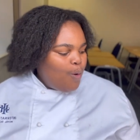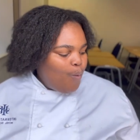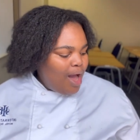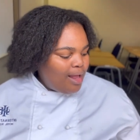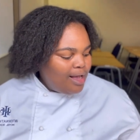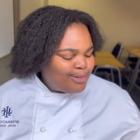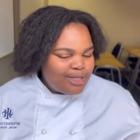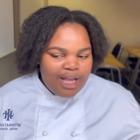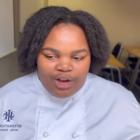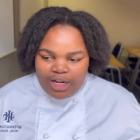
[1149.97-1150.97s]
What else
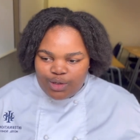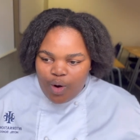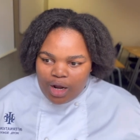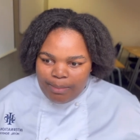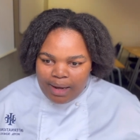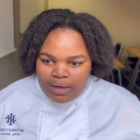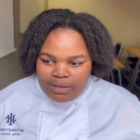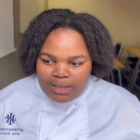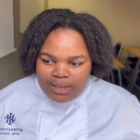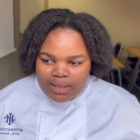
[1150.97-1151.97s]
was I gonna talk about?